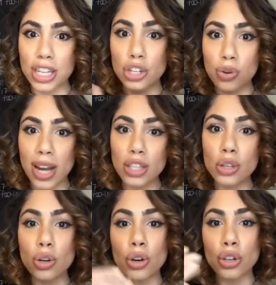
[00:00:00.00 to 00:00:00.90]
trying to
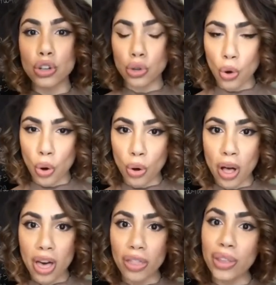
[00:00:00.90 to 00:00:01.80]
control
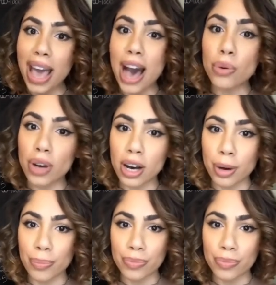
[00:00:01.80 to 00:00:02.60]
the outcome.